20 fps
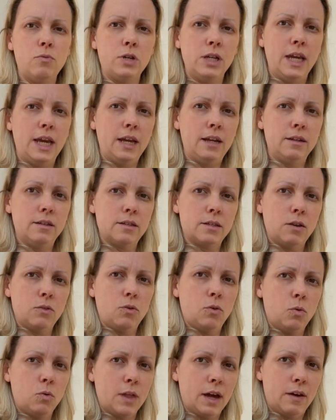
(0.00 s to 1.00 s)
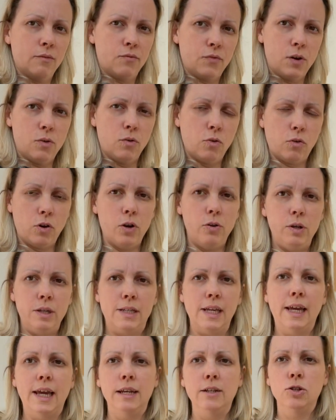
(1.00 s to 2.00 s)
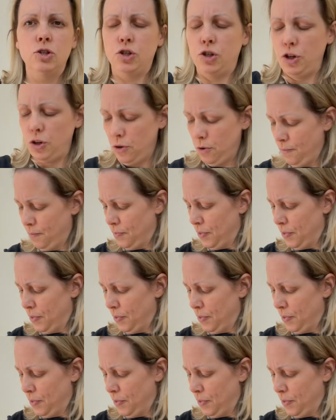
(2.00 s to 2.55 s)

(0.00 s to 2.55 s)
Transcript: it in so that all that Velcro is against you.